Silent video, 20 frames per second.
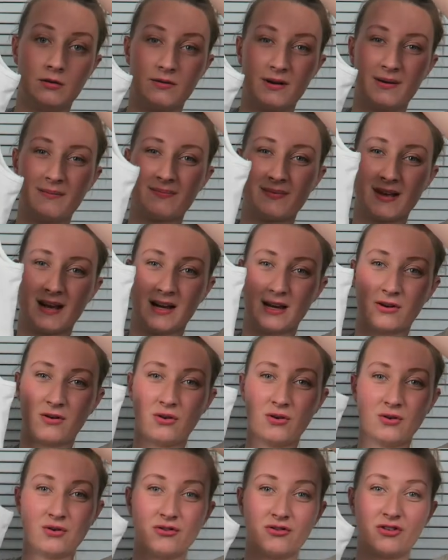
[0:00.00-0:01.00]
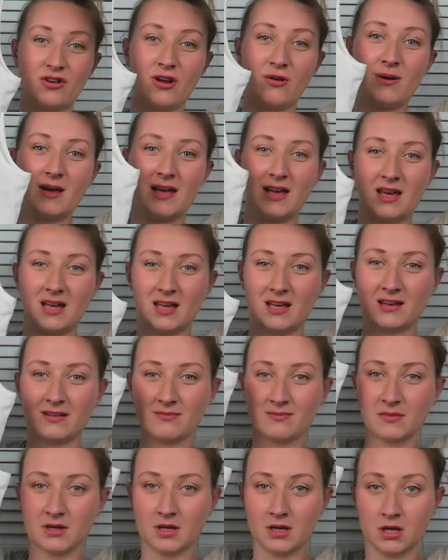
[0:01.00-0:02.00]
love it. I can't show it
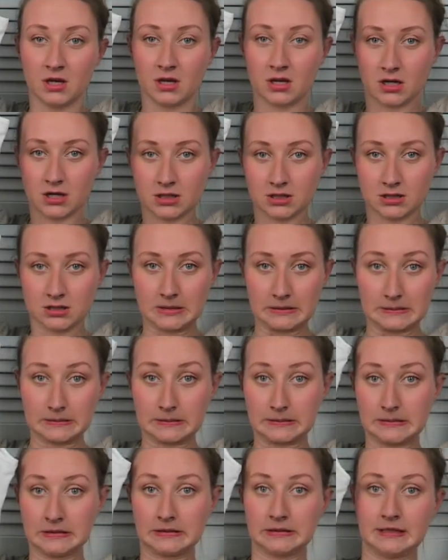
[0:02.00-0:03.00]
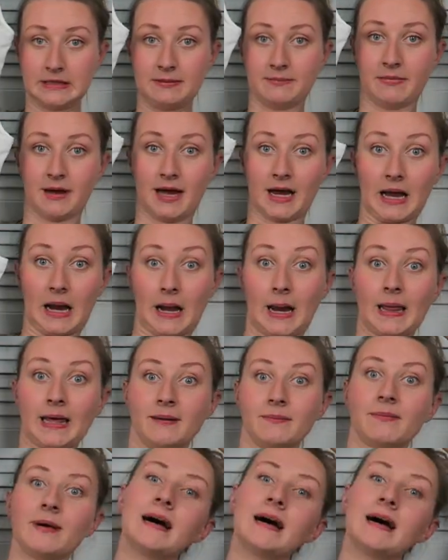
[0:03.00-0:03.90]
here because lean back, lean